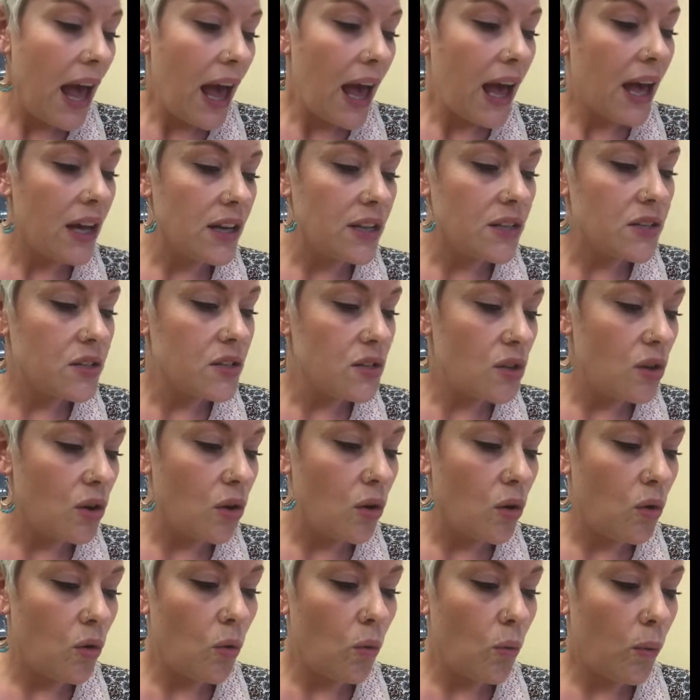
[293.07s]
And
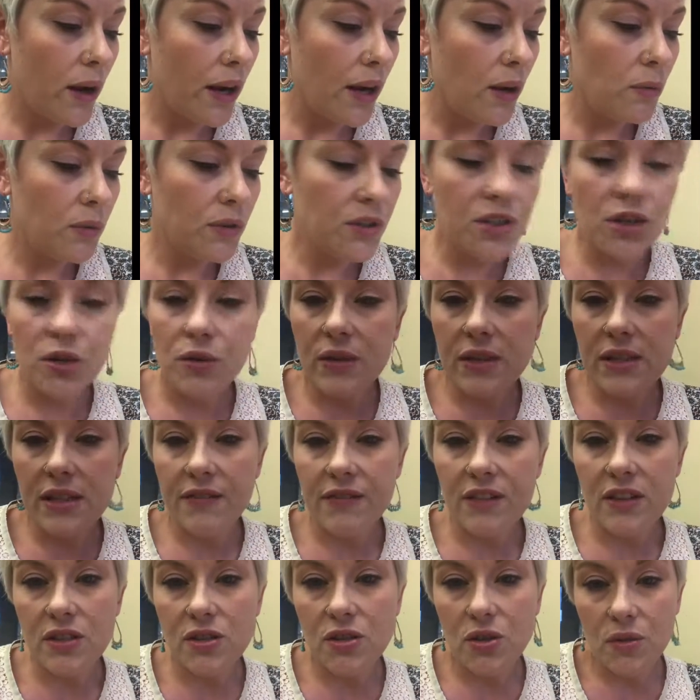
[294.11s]
so what I will do is
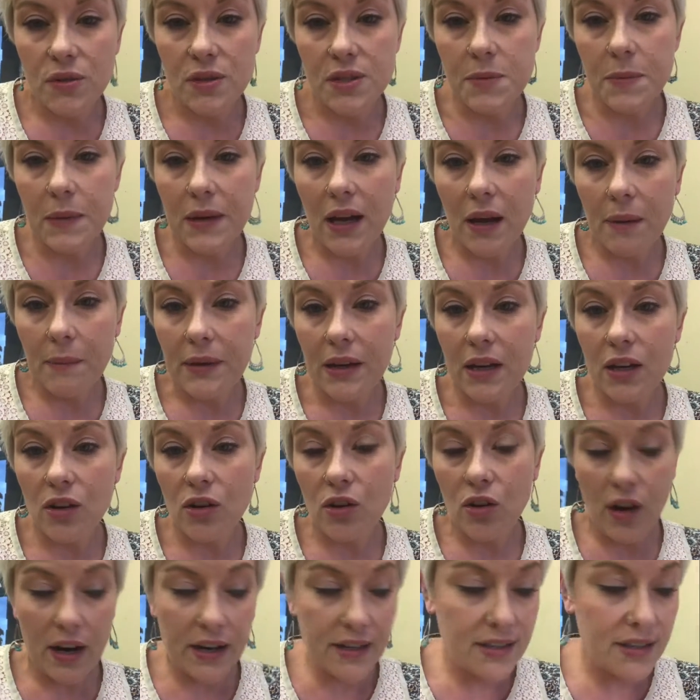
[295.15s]
if the student's becoming
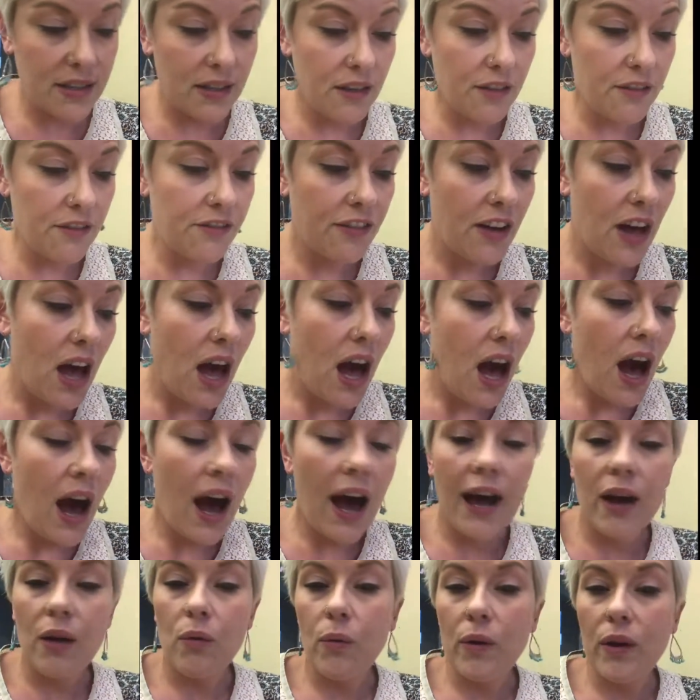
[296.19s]
aggressive,
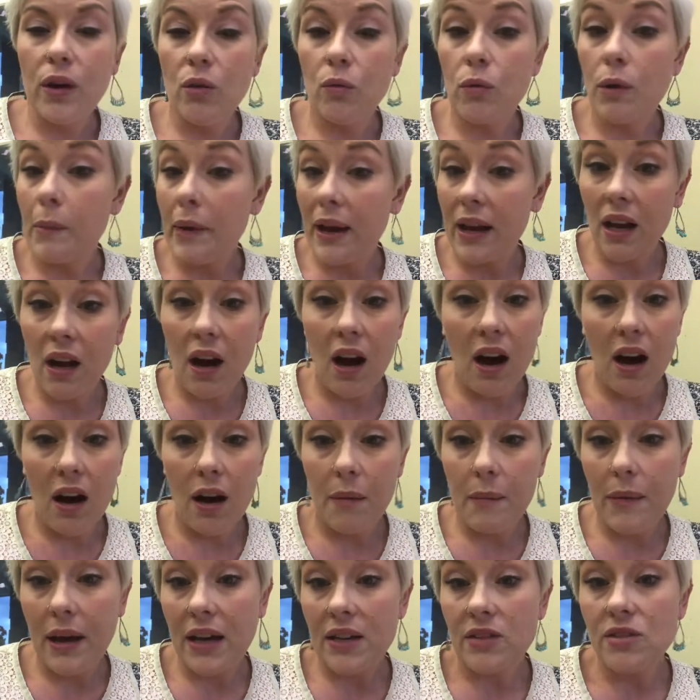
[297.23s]
I will remain
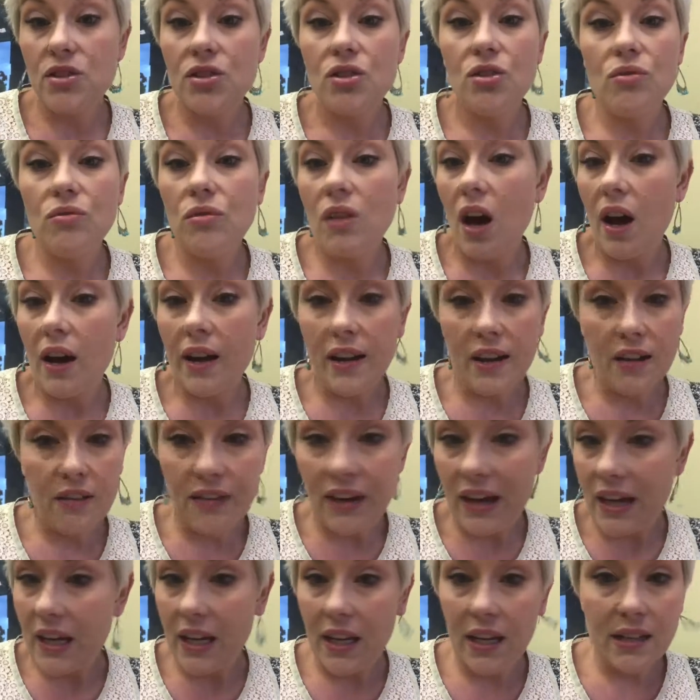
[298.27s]
calm as to not give
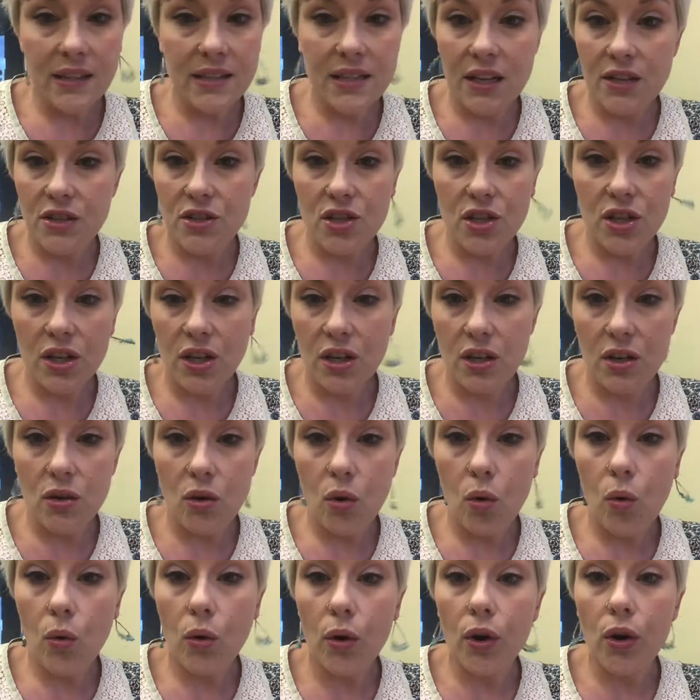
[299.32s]
any attention
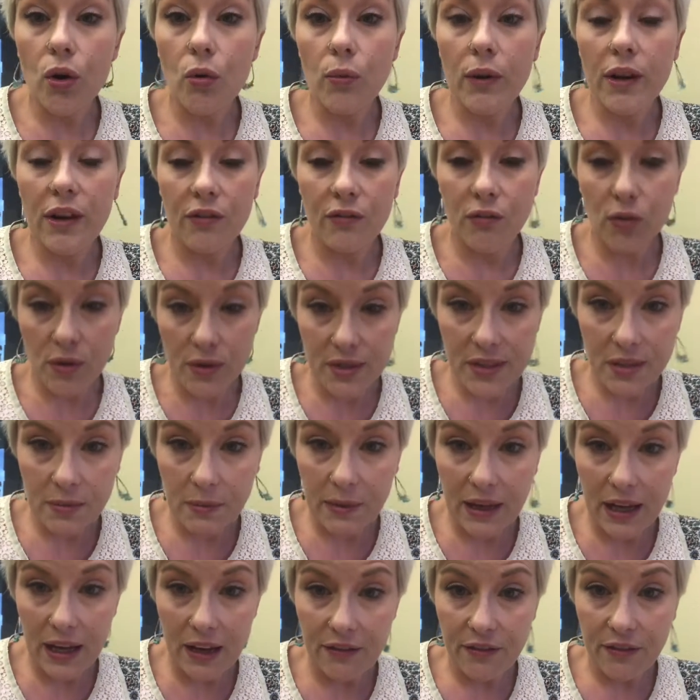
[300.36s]
or reinforce the
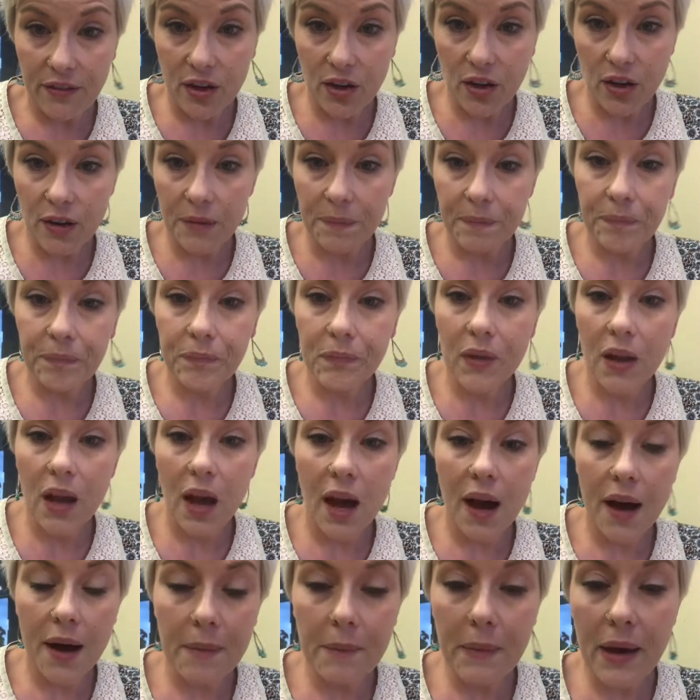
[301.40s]
behavior
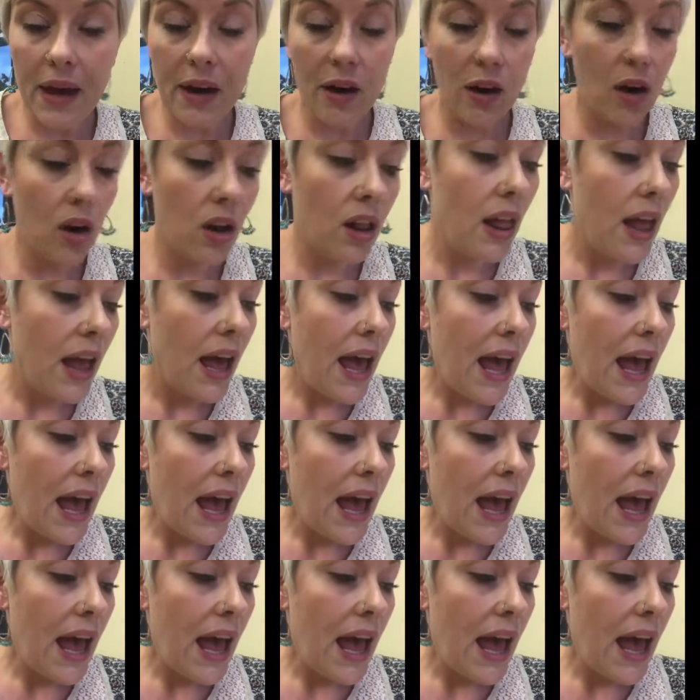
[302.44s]
at all.